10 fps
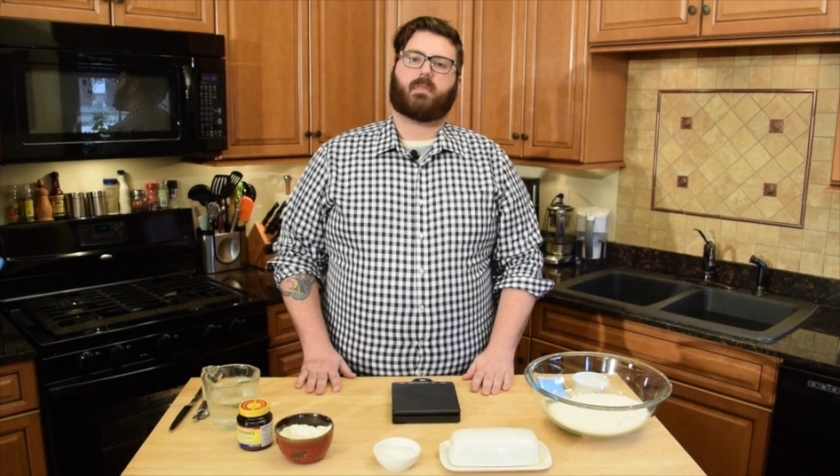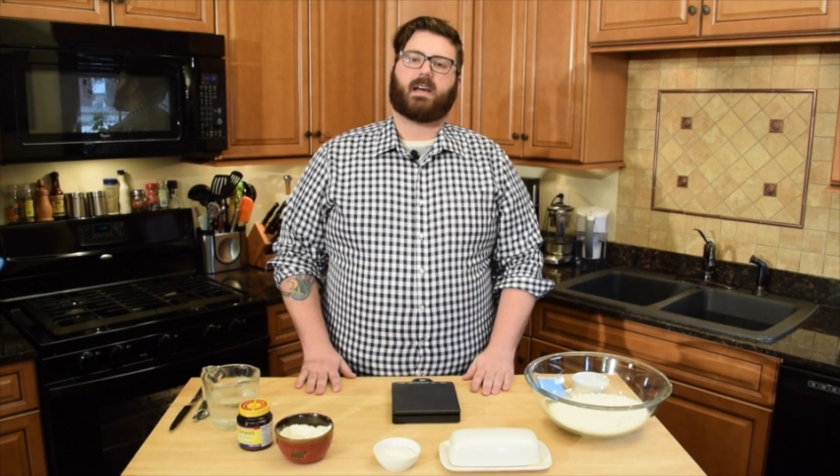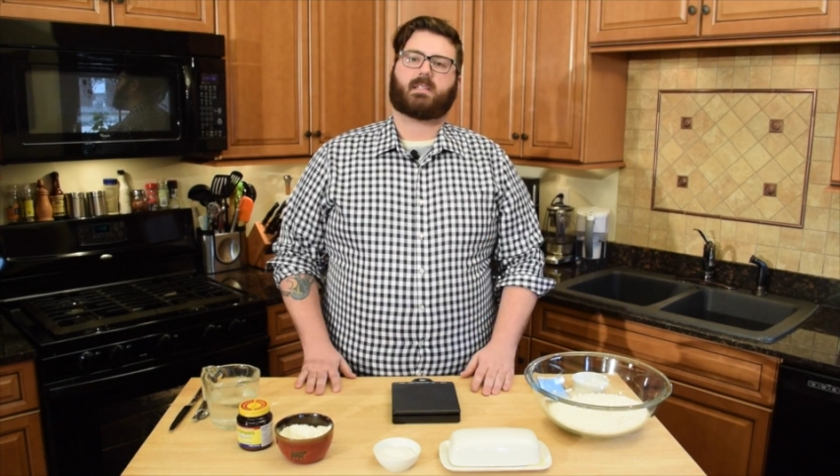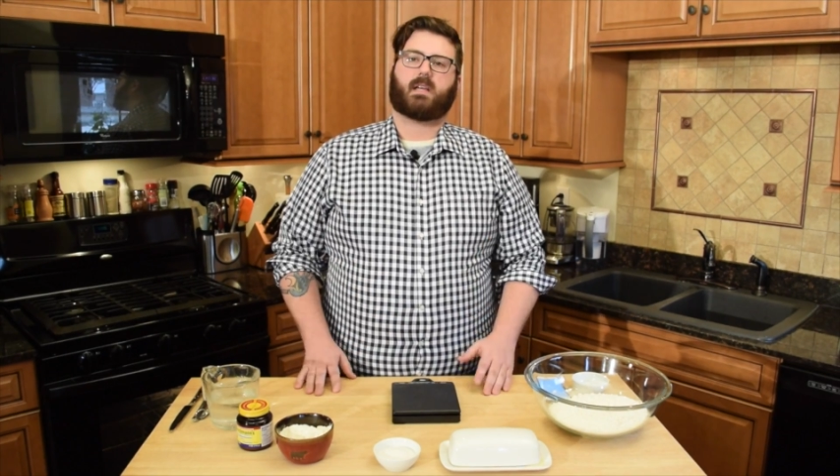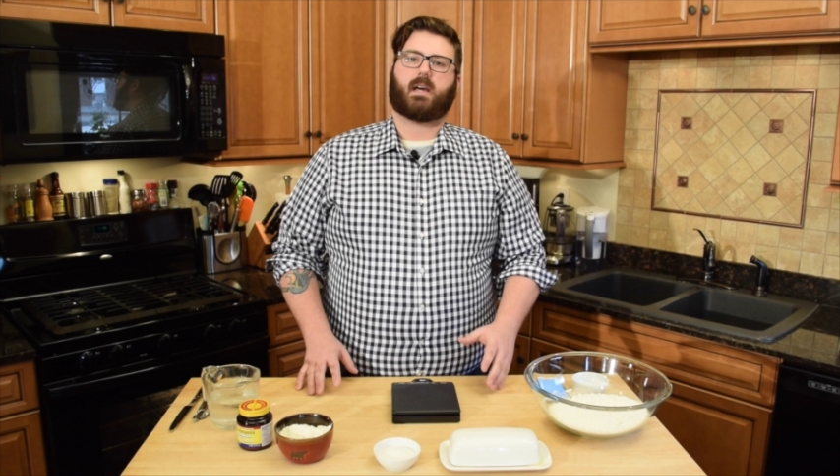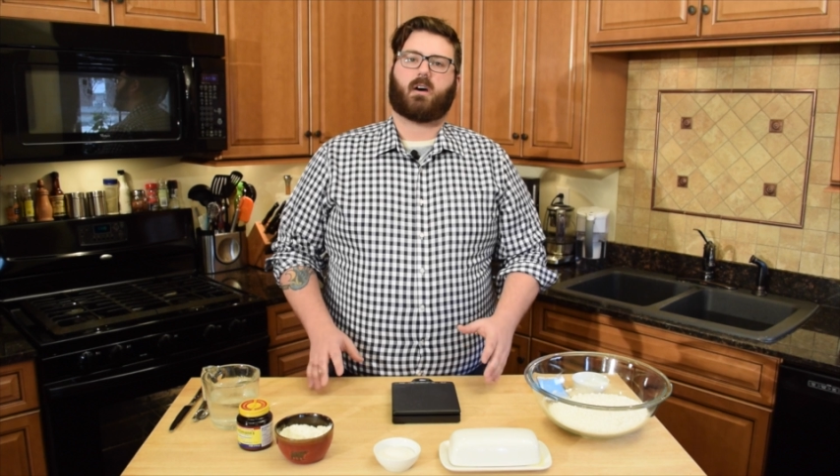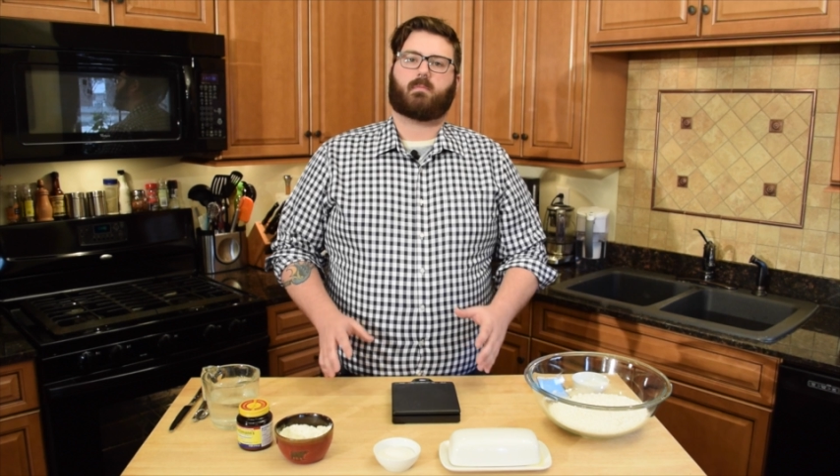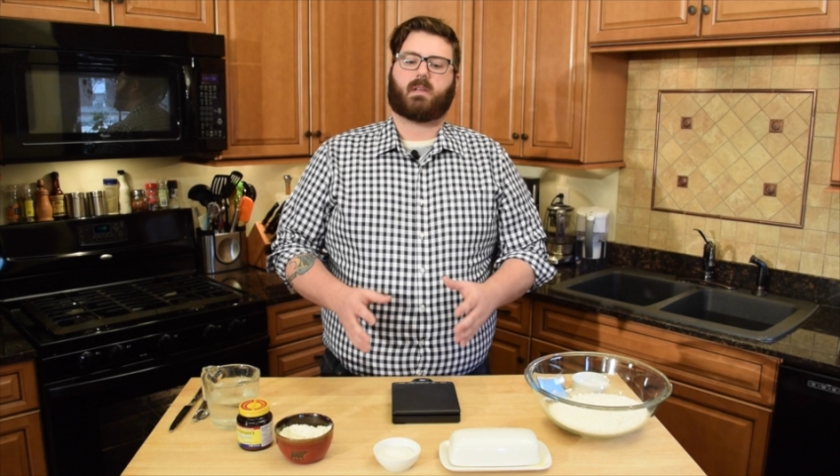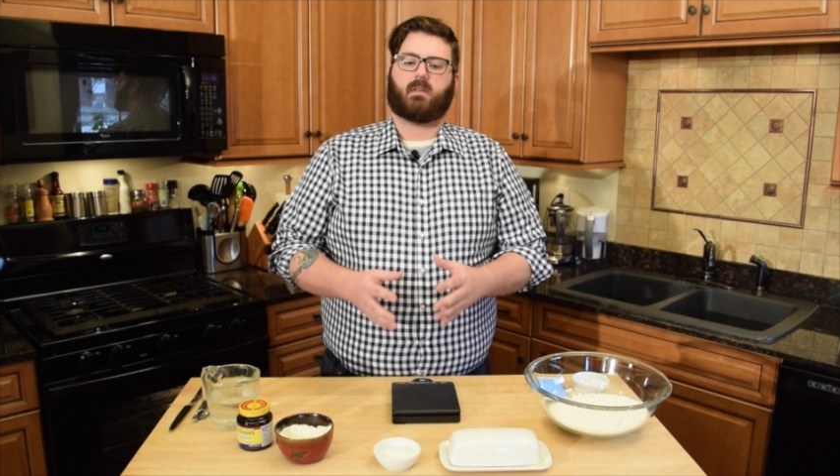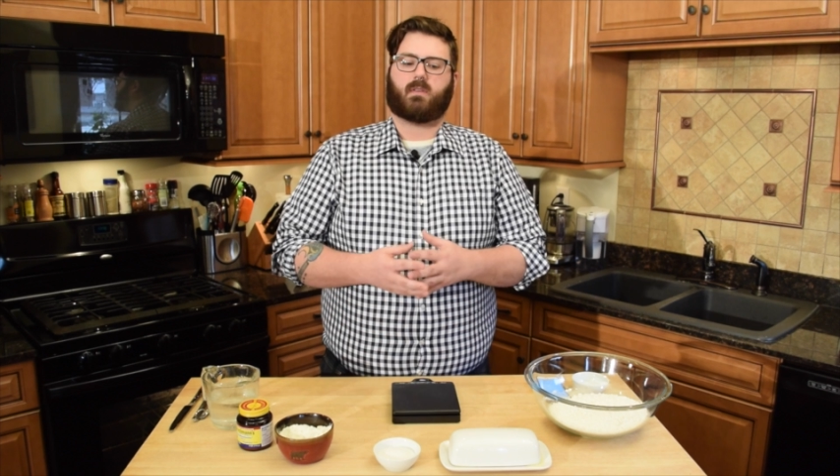That's going to
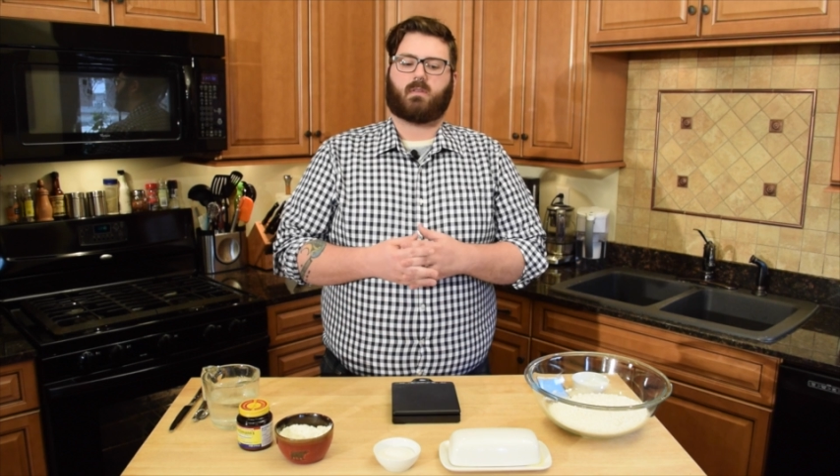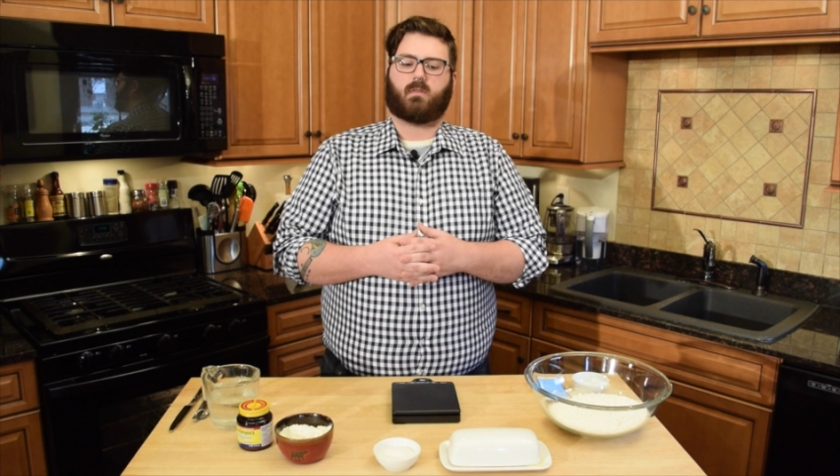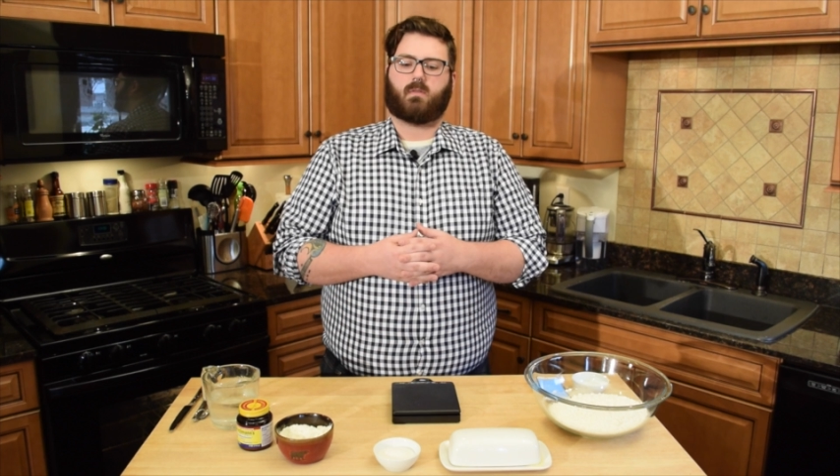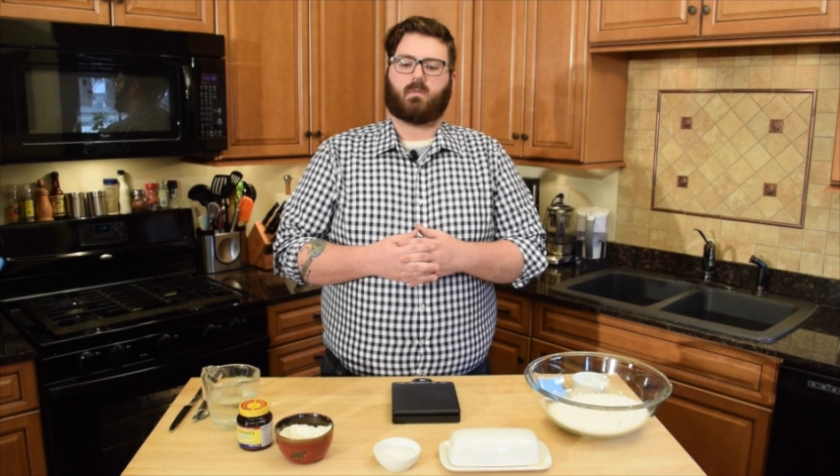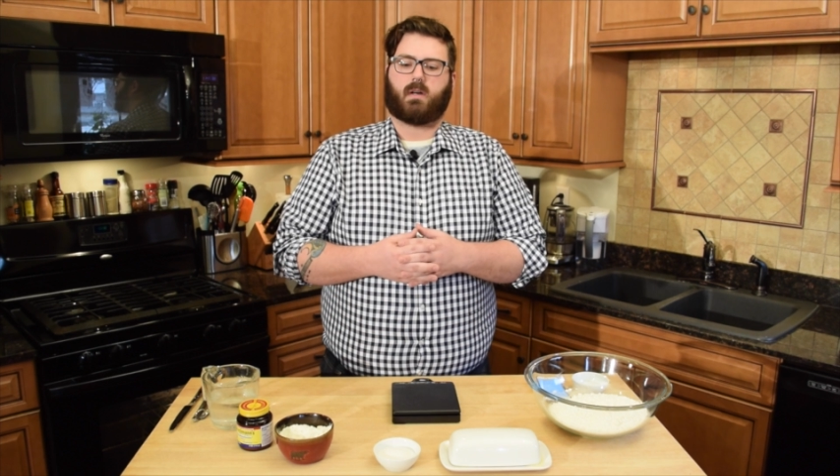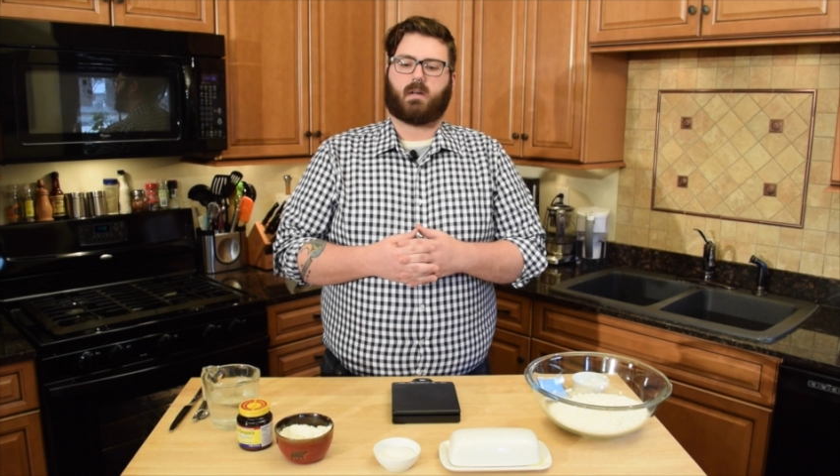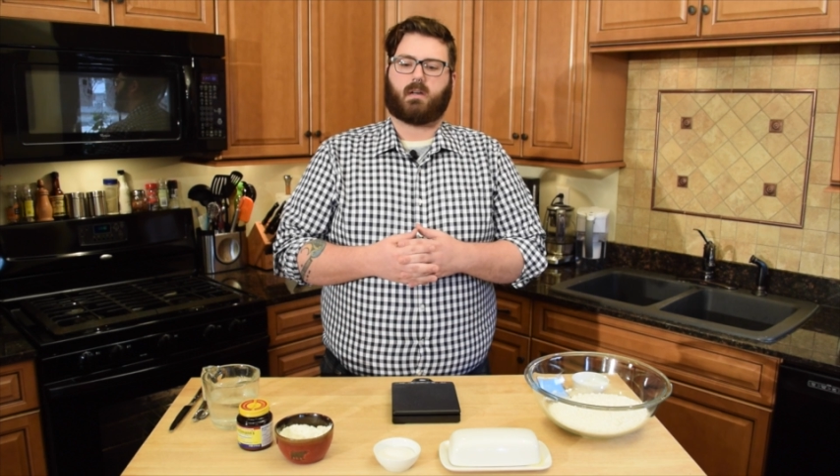help give you